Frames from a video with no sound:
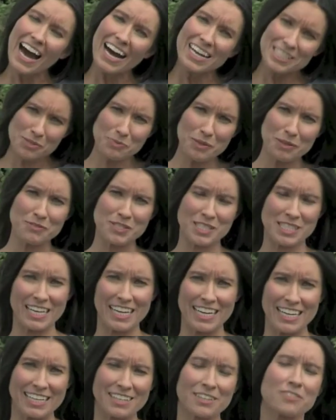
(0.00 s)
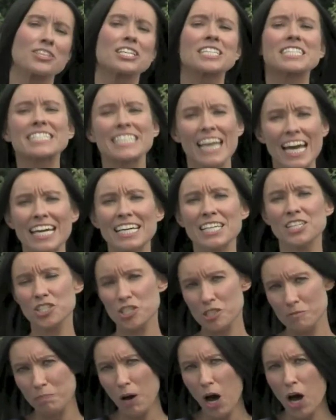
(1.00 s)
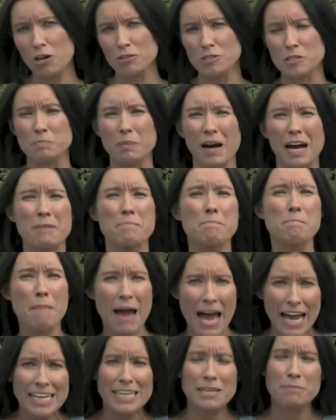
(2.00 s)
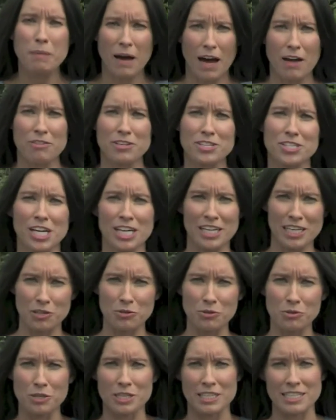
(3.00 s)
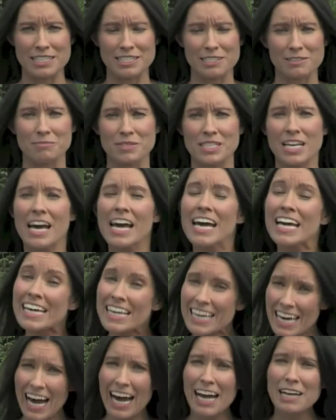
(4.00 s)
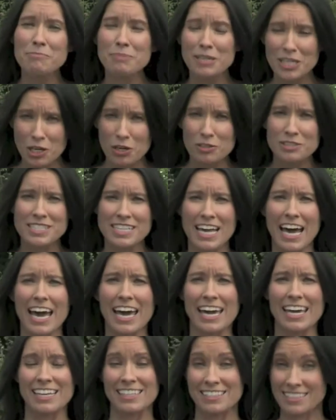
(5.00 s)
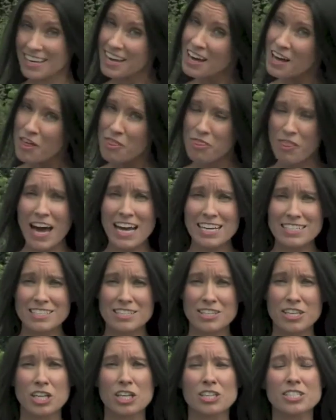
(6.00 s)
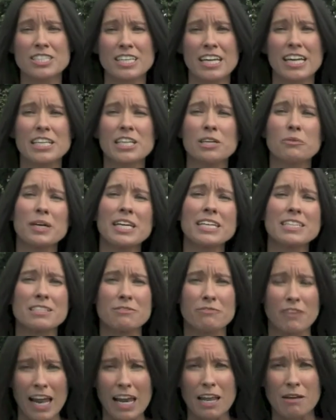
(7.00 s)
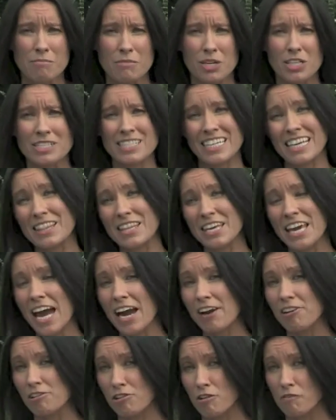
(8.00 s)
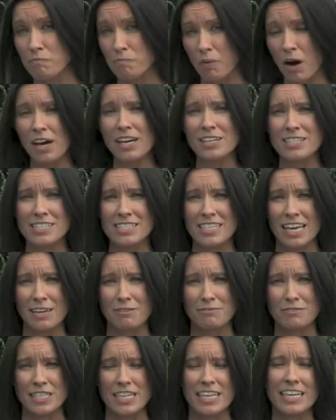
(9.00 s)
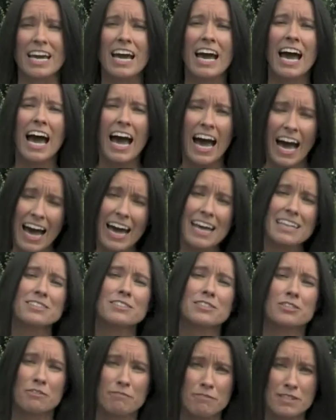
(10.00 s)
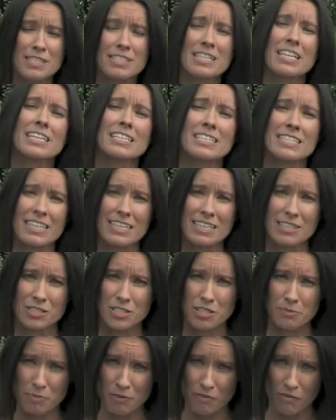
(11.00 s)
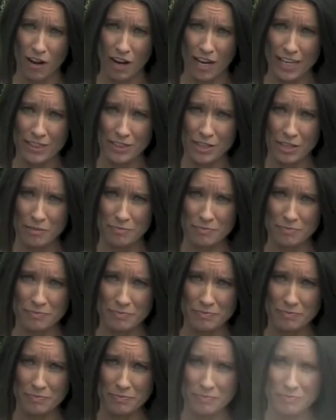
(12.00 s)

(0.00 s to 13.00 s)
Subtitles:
As we've seen, the dangers posed by many pathogenic organisms can be contained thanks to the continuing developments in the area of biosafety and the facilities to provide them.